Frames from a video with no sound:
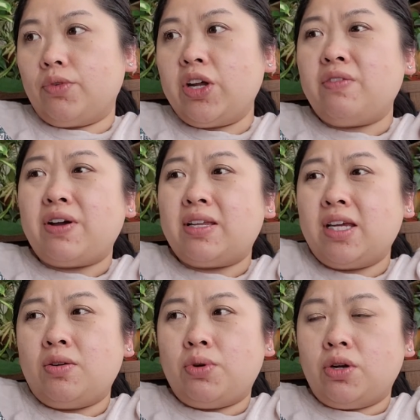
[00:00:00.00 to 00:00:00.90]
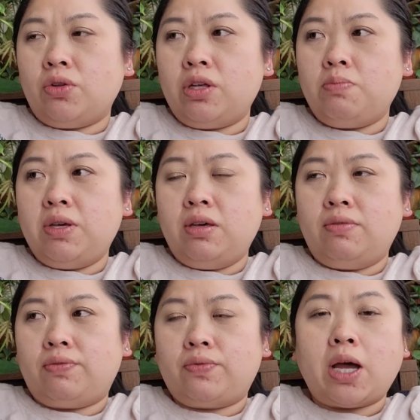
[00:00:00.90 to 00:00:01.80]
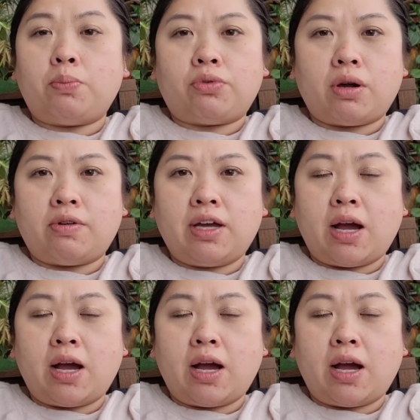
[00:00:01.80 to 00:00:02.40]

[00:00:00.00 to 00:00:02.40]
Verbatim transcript: and if I did, it would only be temporary.